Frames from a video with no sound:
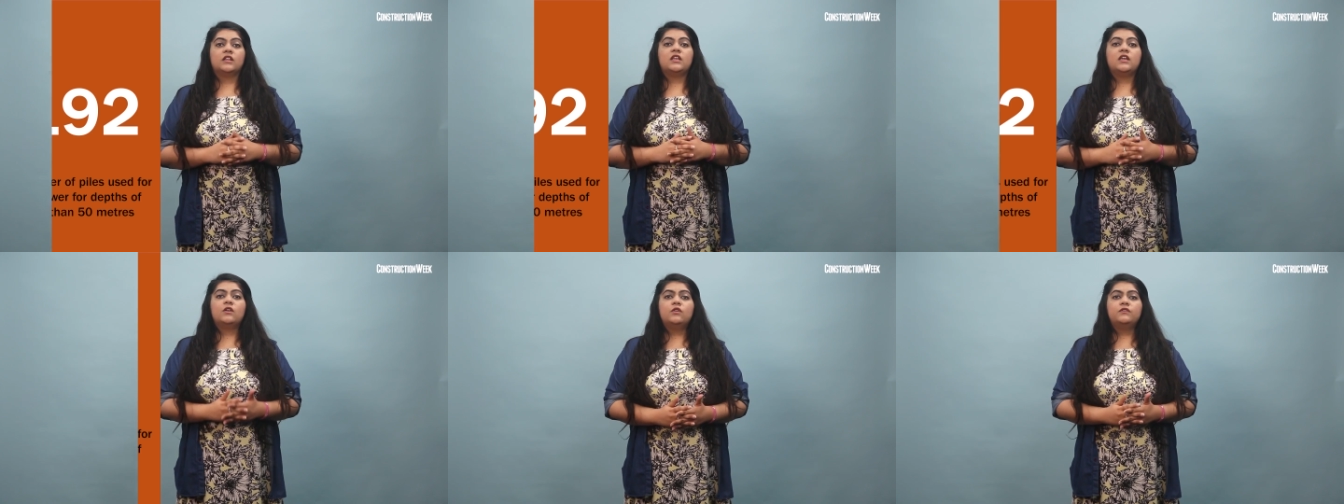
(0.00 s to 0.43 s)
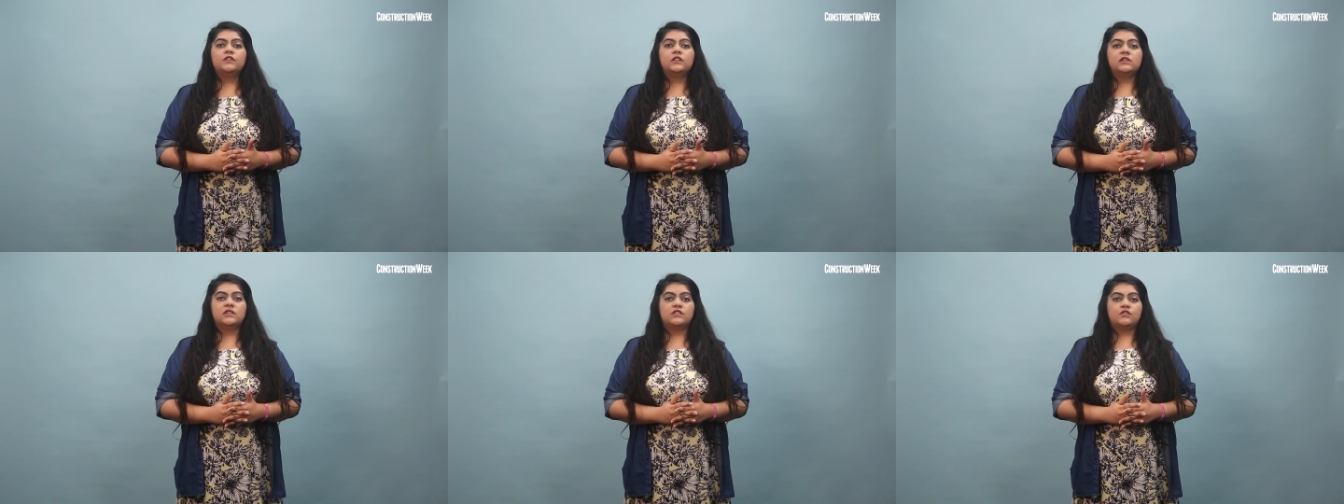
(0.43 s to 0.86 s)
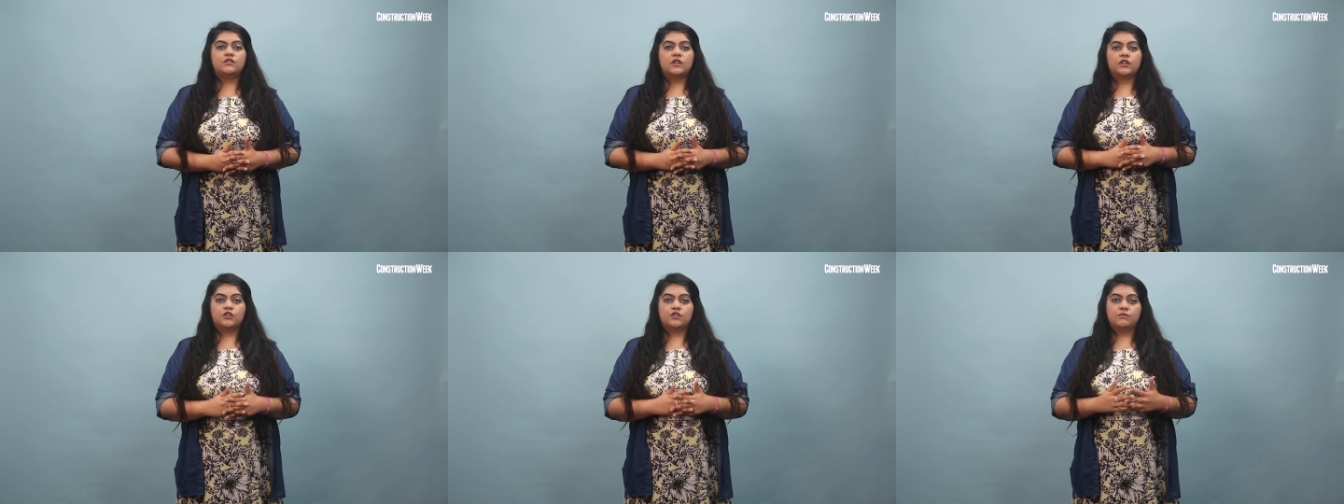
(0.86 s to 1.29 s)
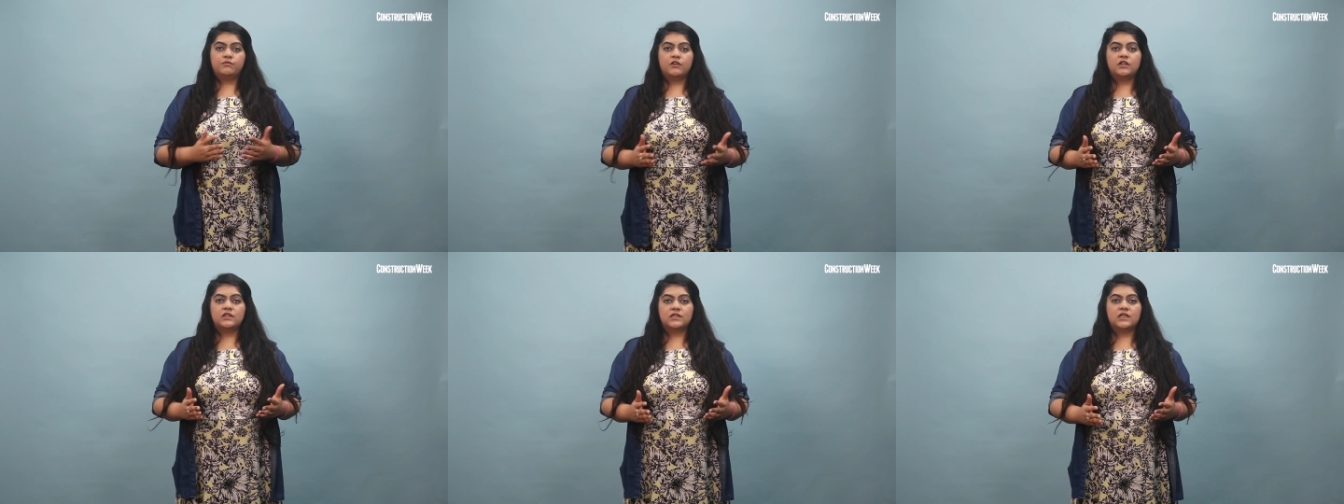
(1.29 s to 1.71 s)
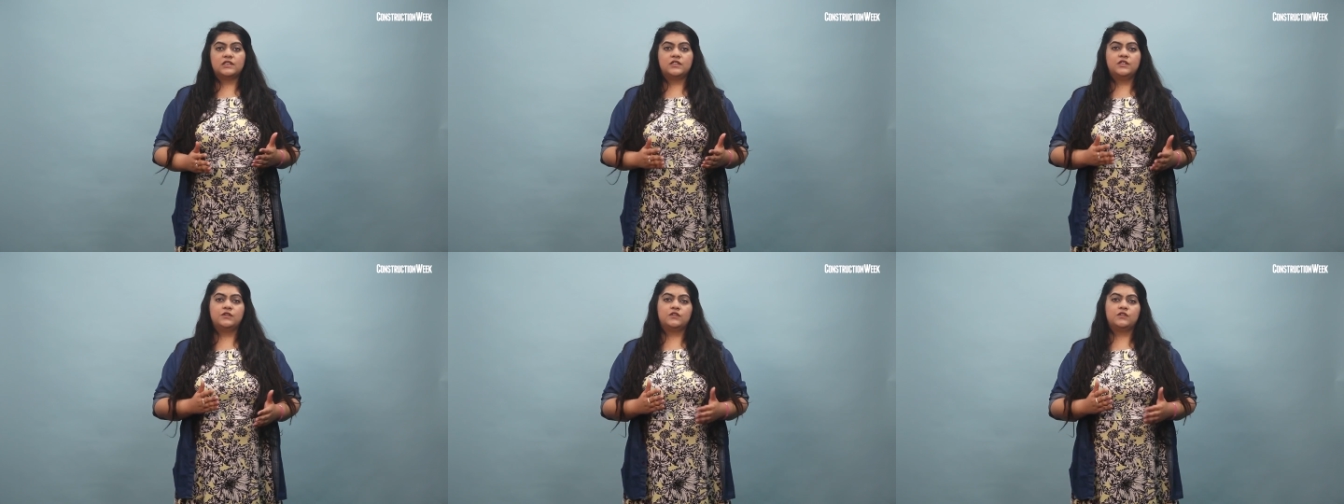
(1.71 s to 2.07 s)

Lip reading: The overall construction process